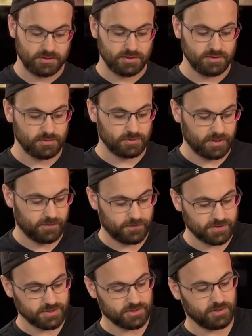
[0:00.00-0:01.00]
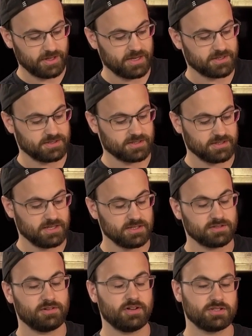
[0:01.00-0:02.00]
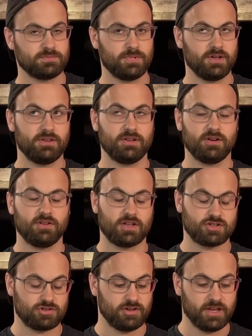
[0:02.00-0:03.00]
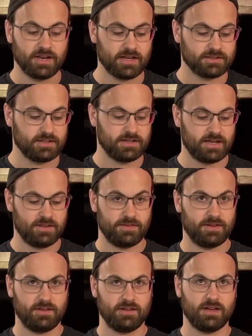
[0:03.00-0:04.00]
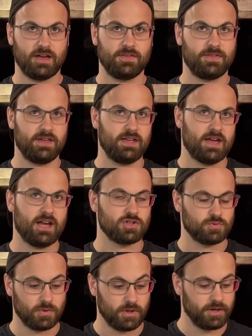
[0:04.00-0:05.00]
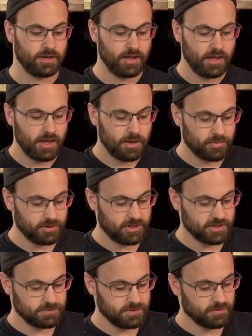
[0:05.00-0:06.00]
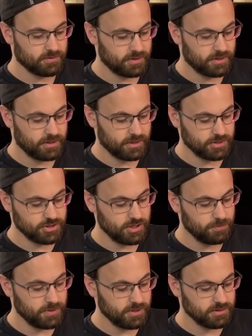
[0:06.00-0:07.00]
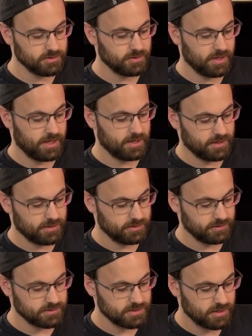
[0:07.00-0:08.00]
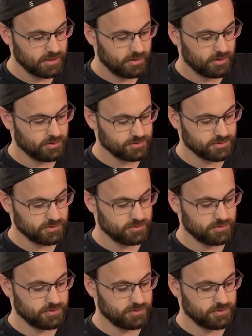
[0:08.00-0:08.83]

two like physical X16 slots, but they're electrically connected at I think, I think X1, but allows me to run a GPU and also